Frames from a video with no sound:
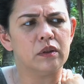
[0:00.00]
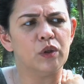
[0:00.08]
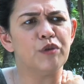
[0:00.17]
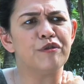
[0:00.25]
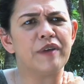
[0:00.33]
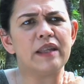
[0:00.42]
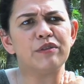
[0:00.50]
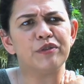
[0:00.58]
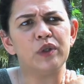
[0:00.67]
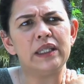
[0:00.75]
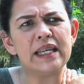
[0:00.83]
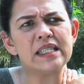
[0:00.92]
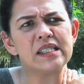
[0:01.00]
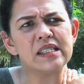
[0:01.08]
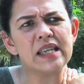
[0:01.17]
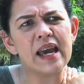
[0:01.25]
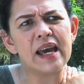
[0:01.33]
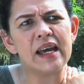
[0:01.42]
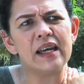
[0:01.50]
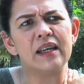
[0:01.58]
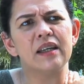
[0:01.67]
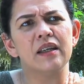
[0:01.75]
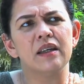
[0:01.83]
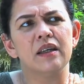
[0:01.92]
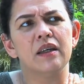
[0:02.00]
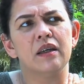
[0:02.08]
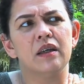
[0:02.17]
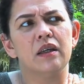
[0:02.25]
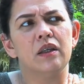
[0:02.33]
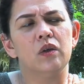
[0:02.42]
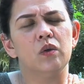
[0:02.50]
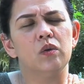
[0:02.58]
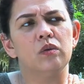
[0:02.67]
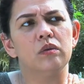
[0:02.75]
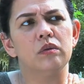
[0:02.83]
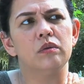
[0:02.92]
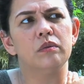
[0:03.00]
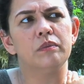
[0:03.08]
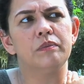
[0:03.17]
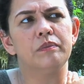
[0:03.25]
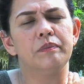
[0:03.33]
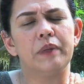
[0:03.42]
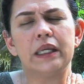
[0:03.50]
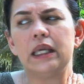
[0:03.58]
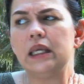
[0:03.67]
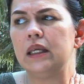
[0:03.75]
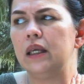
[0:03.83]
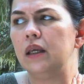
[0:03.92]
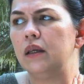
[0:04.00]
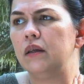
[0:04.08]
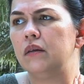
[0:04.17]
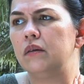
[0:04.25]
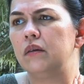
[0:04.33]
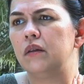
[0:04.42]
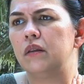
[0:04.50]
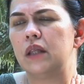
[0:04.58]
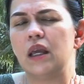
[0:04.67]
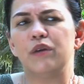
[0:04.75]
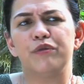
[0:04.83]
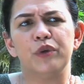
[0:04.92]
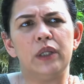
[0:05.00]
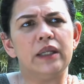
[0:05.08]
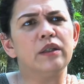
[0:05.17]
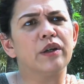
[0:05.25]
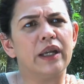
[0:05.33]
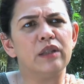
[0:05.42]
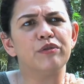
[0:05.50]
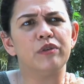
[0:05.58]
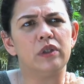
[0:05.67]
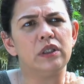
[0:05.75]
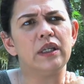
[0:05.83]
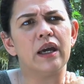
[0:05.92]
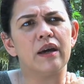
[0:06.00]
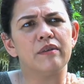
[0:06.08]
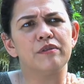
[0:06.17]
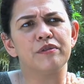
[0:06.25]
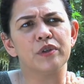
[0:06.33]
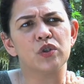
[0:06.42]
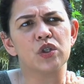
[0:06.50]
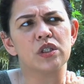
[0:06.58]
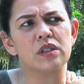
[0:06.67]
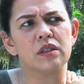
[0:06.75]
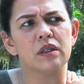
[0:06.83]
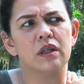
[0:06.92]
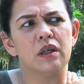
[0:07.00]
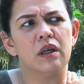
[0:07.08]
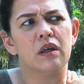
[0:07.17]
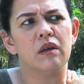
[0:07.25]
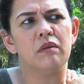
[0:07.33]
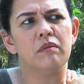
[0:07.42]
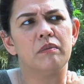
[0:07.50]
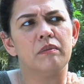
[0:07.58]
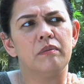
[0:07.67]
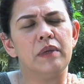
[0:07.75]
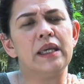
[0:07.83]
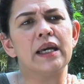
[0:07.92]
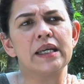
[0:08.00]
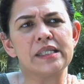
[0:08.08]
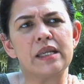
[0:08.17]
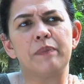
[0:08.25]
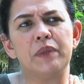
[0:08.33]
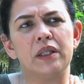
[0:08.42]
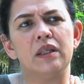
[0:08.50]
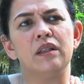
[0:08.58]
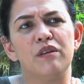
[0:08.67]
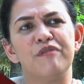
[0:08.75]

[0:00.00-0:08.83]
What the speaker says: yung faithfulness niya, yung pagiging thankful and grateful niya for just being accepted in